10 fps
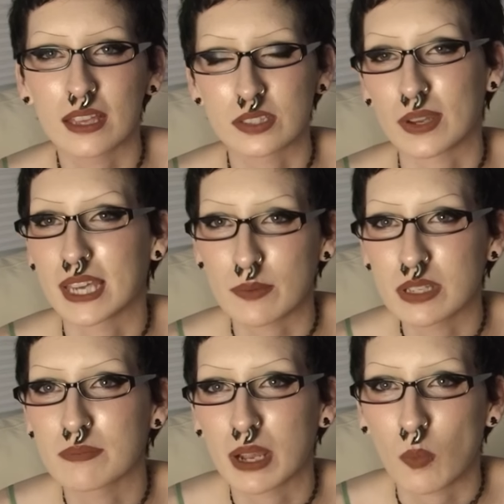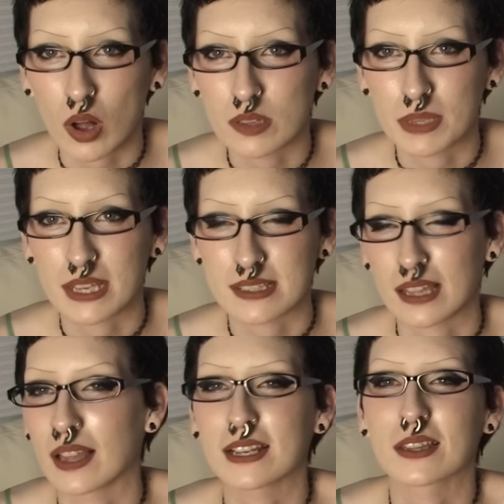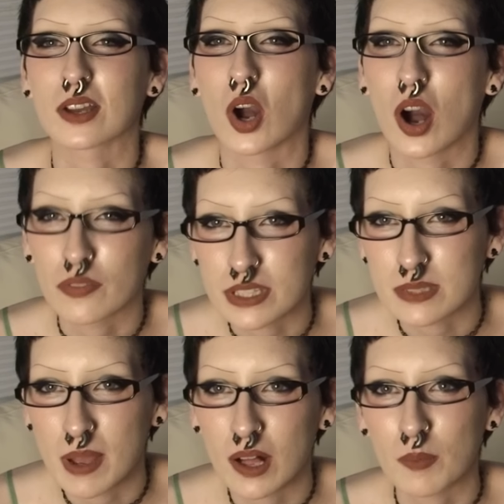So I kept it in my wallet because I liked the coffee smell,